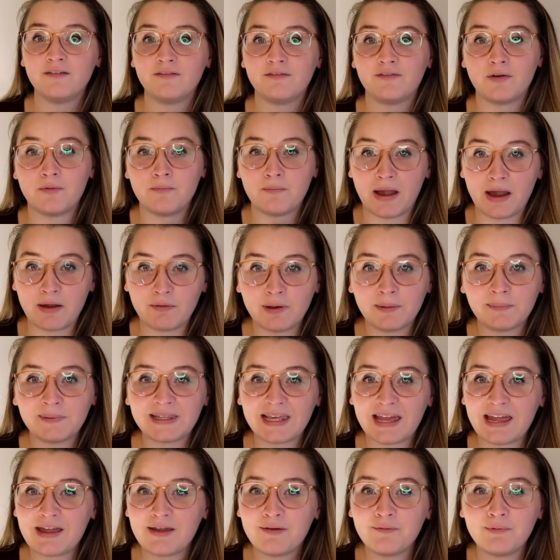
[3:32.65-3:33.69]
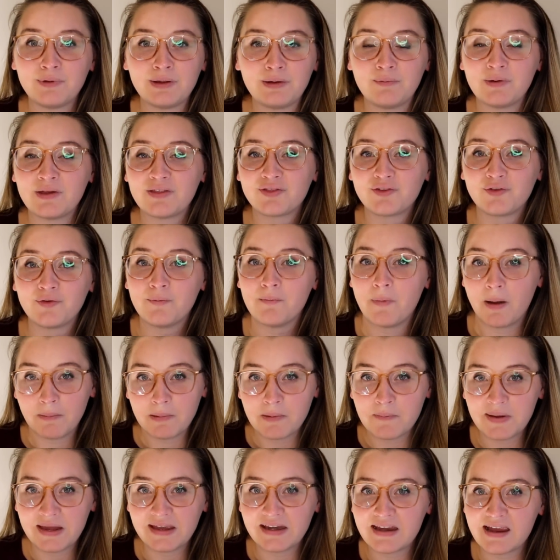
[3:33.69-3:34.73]
For my website, we went through
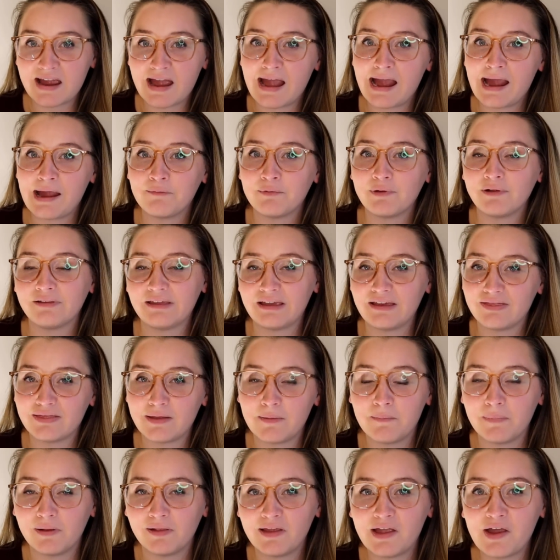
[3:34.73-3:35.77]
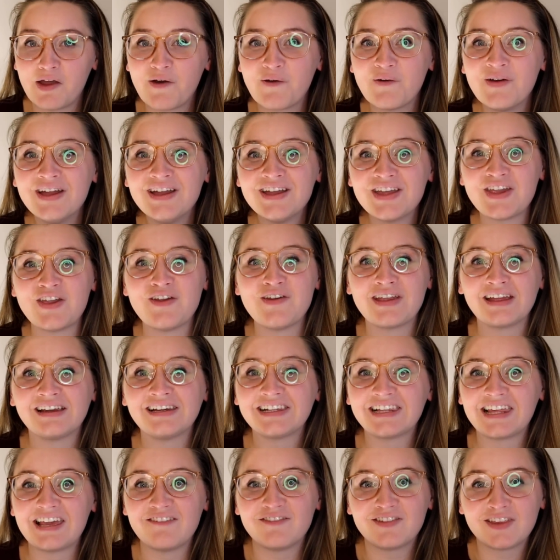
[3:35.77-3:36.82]
Mama Media. I will link them below. You can
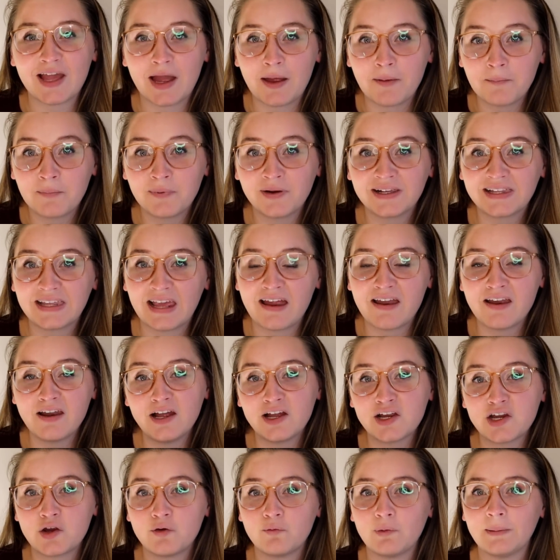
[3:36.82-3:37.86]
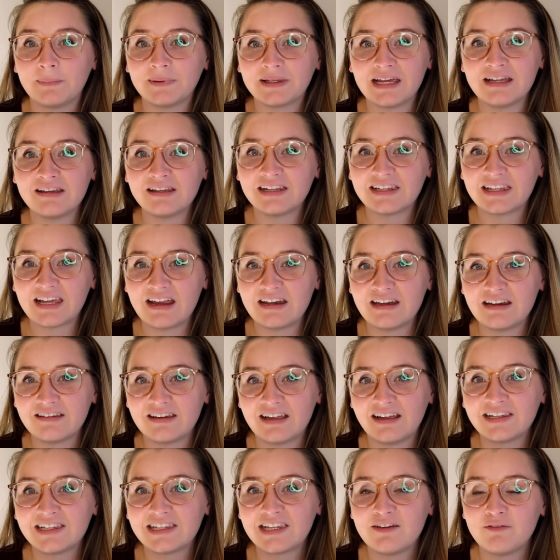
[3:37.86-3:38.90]
save 10% on your website design
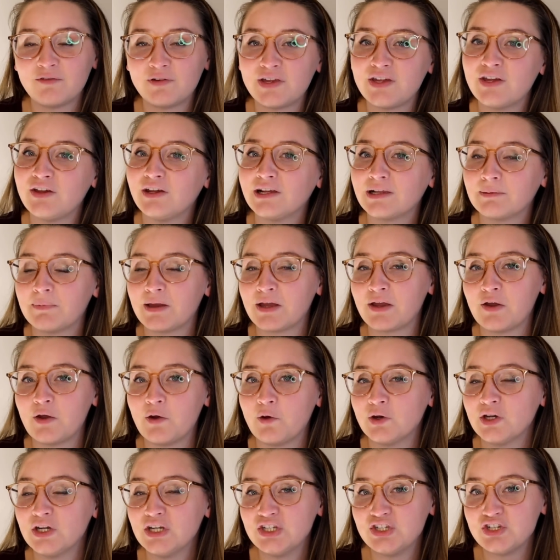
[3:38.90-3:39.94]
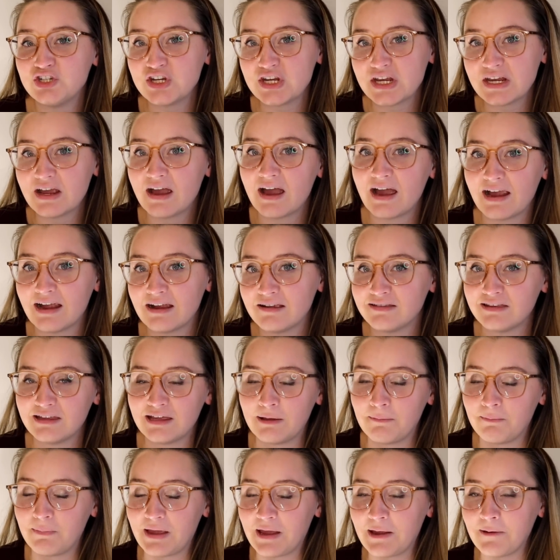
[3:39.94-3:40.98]
intensive when you use my code
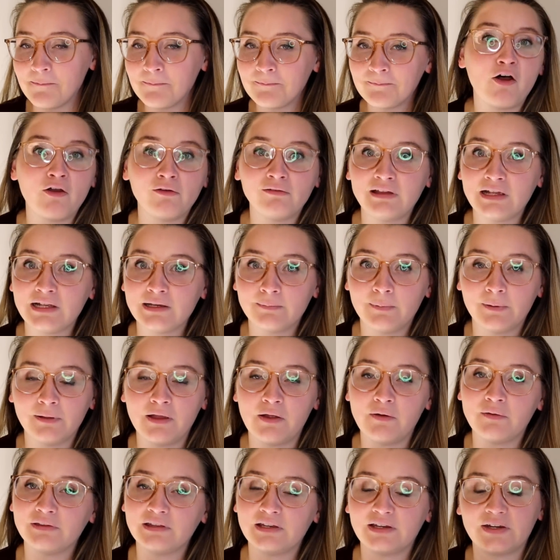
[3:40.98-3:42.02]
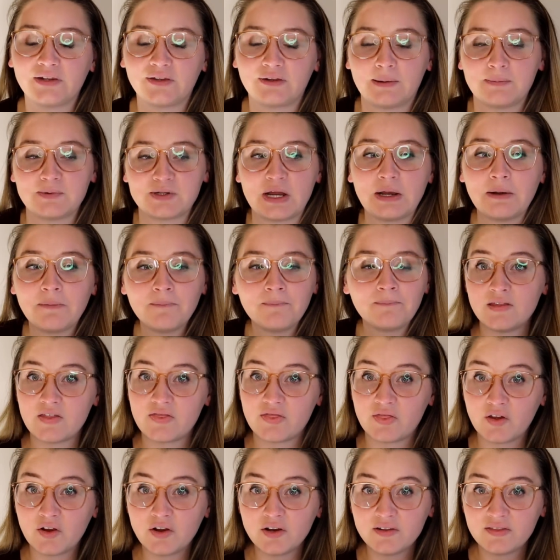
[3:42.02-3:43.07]
GITP. All linked below in the description. The
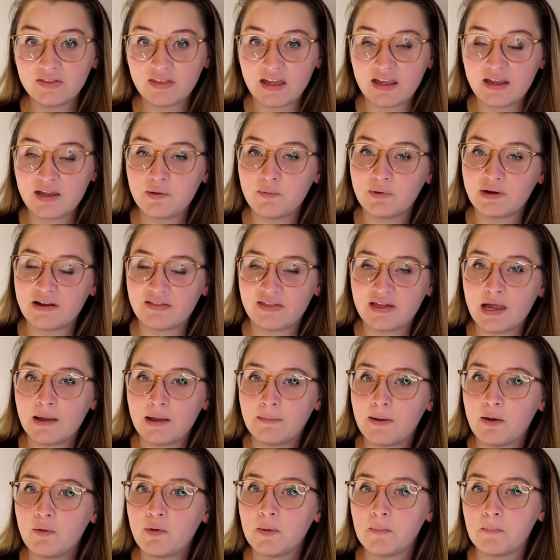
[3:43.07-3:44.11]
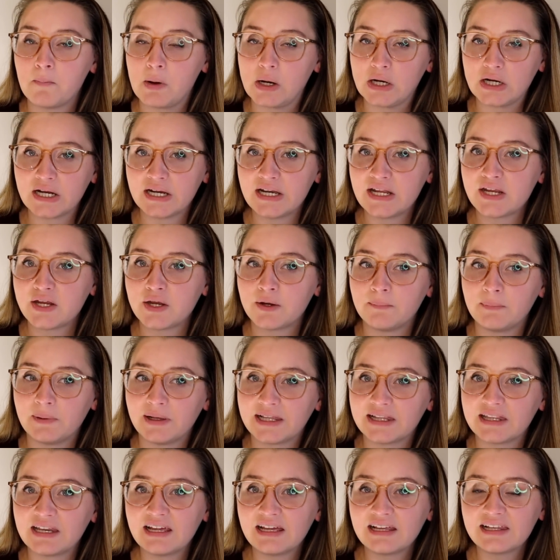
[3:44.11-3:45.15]
third thing you want to think about when marketing your
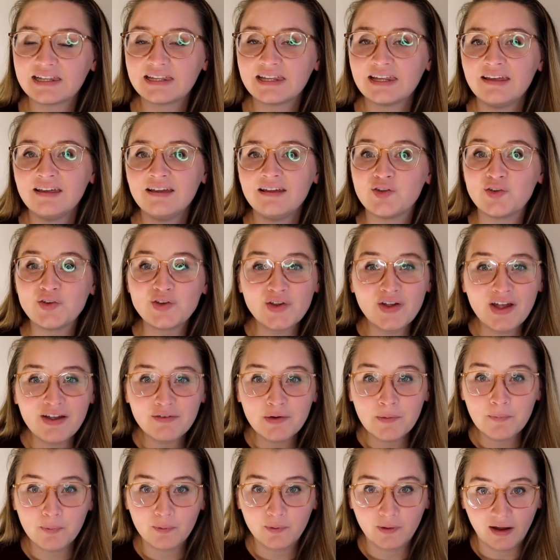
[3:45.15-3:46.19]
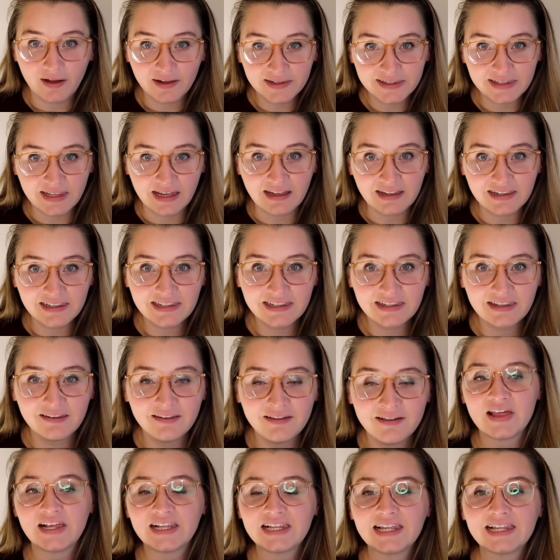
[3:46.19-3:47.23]
business, do you have a process?
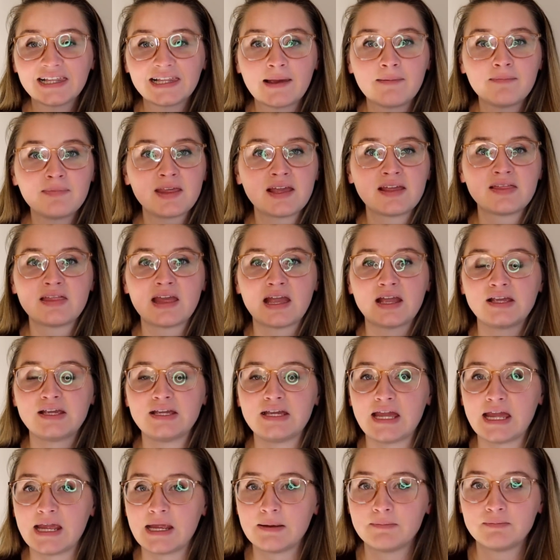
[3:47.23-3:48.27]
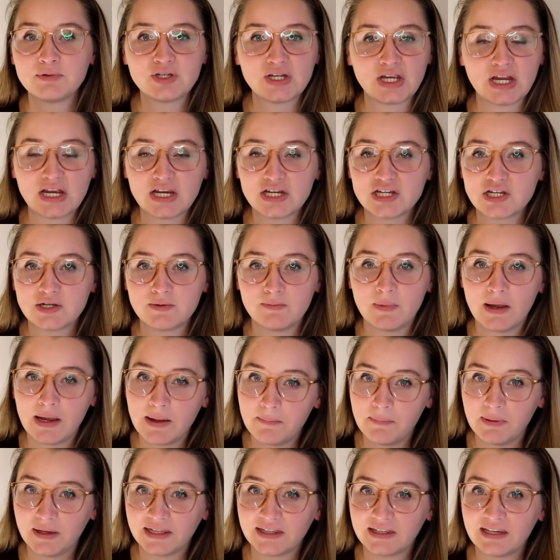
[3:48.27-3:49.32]
This is something that game changed my
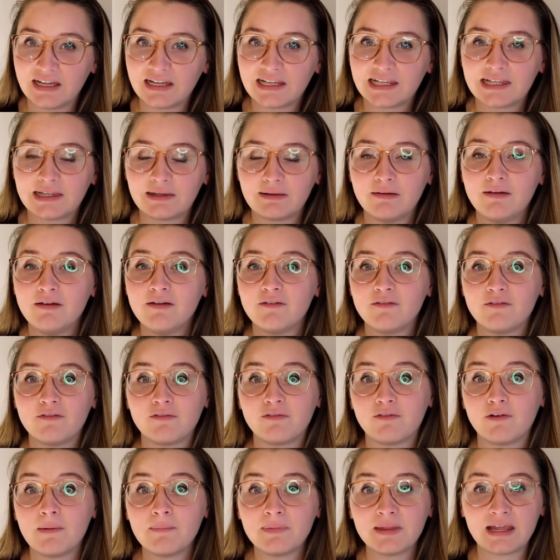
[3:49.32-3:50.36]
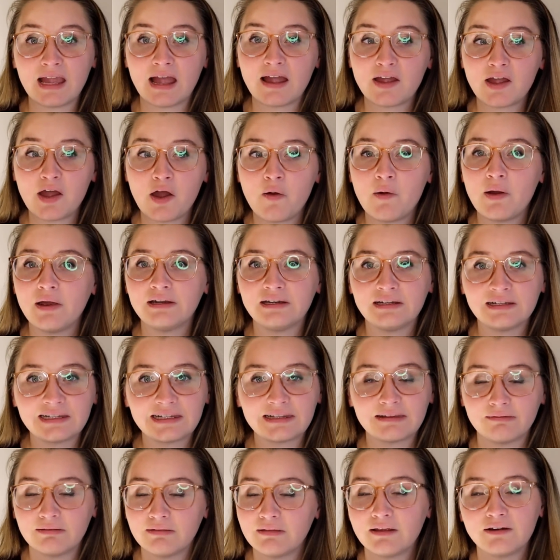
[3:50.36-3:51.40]
business from the get-go, and
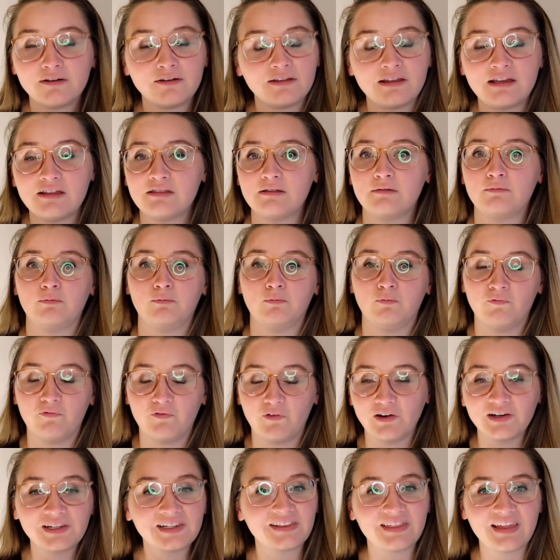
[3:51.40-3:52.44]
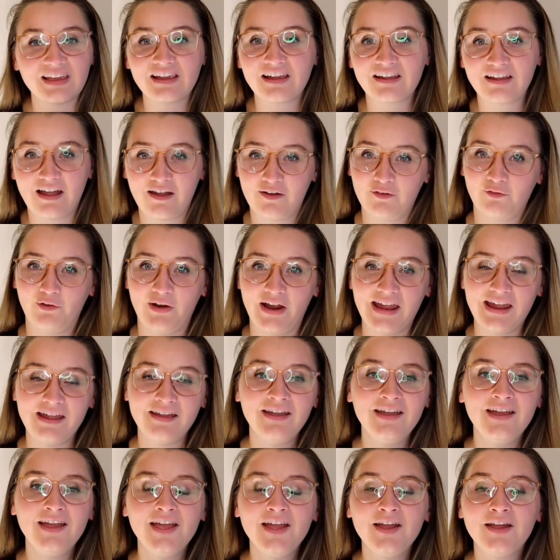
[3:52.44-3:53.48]
it's literally the first thing I got right,
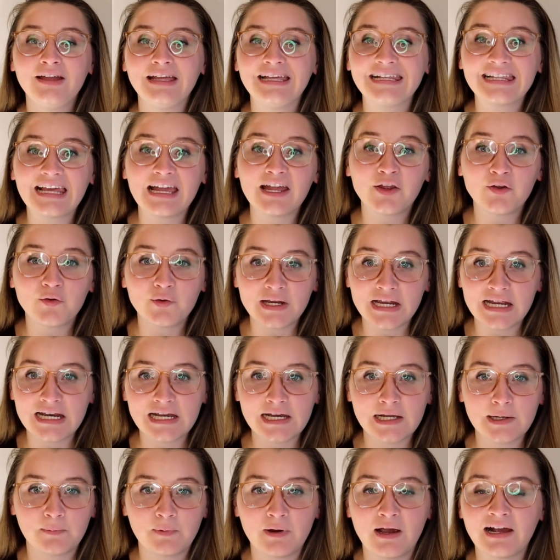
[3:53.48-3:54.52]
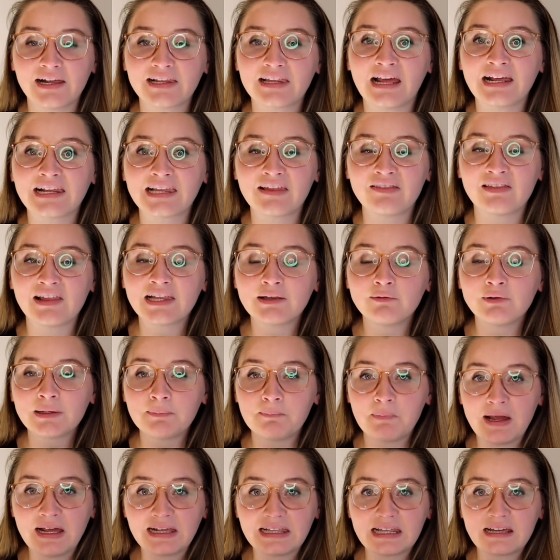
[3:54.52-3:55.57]
is I created a process, and this was
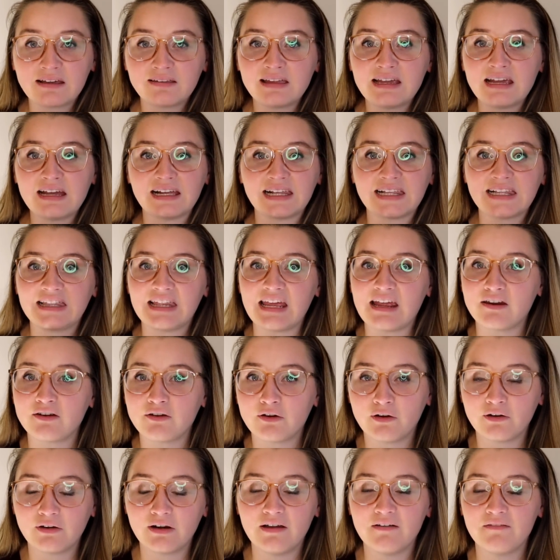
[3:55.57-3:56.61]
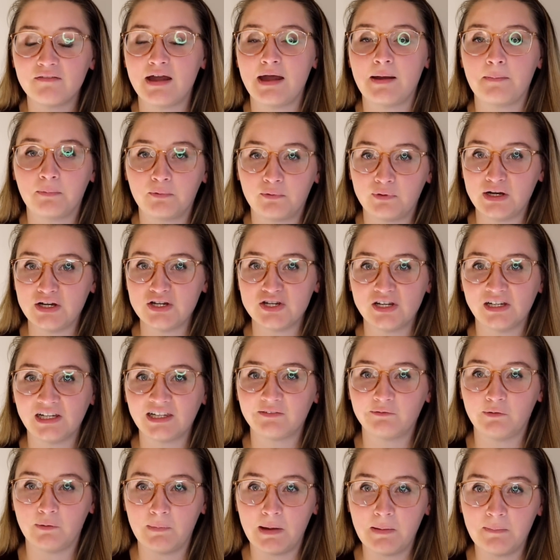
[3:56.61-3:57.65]
basically a standard of
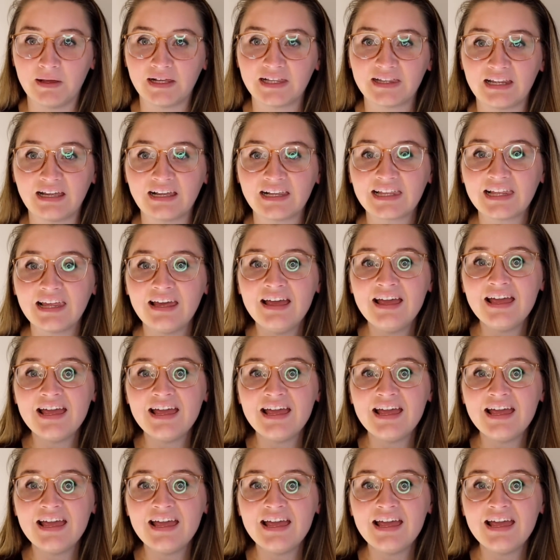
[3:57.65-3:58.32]
operations for my business.